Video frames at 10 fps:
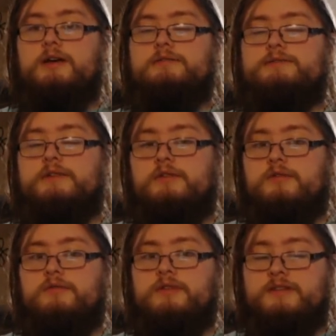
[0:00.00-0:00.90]

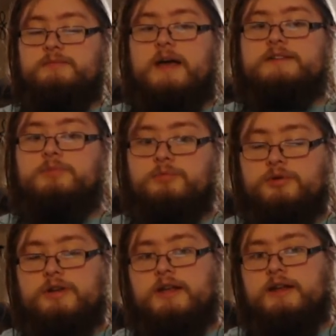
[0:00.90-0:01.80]
So, like, the maximum you
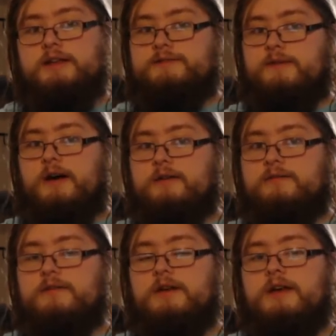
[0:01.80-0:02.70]
can get is 5.
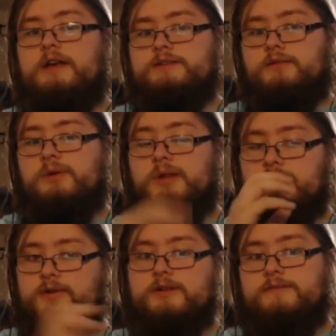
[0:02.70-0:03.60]
So if you get
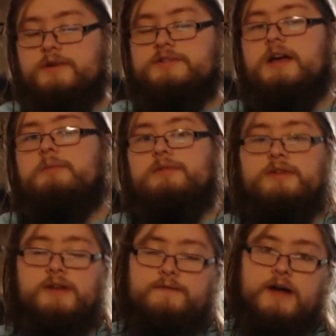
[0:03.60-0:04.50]
3 the first time, and then
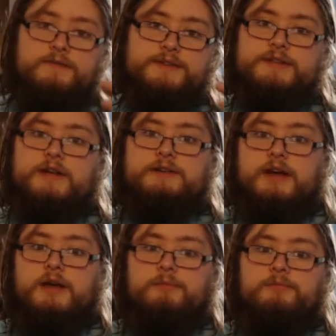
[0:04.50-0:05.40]
you get 5 the second
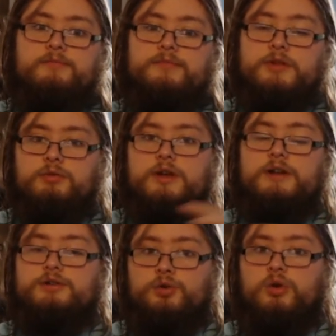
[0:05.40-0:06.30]
time, you will get a
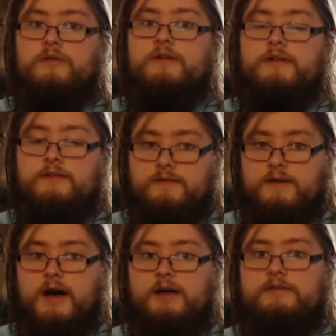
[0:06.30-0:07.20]
total of
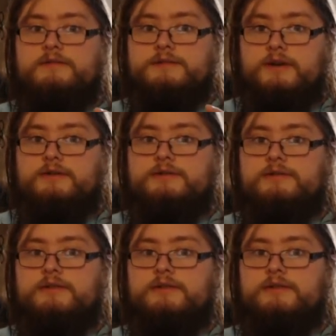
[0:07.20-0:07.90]
5 stars.